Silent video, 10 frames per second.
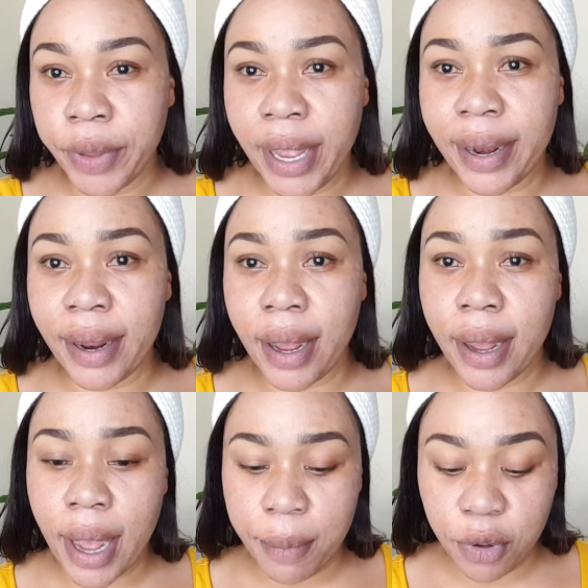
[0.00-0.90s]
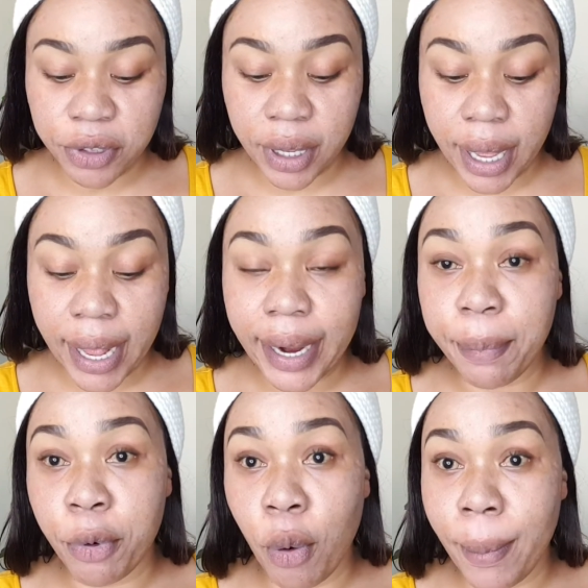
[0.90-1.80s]
and I'm using LA
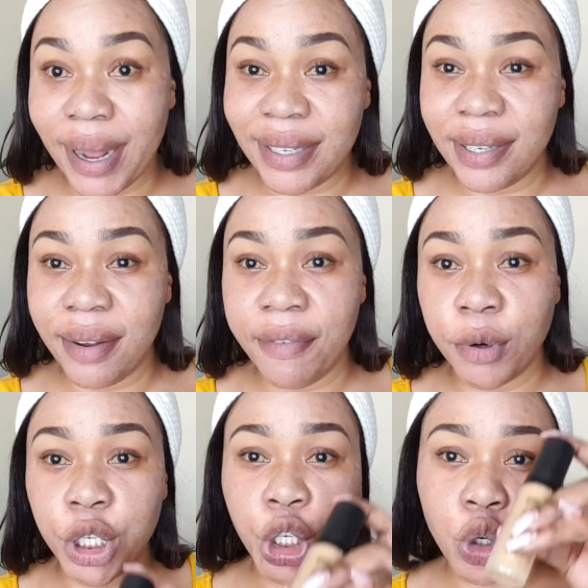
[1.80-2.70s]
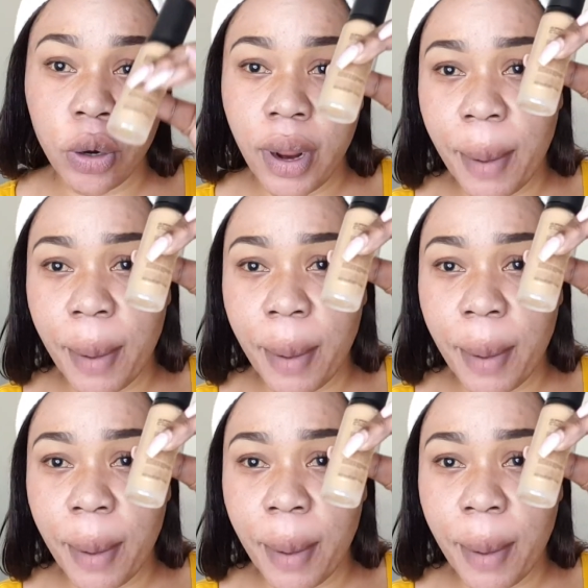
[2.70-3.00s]
Pro Matte foundation.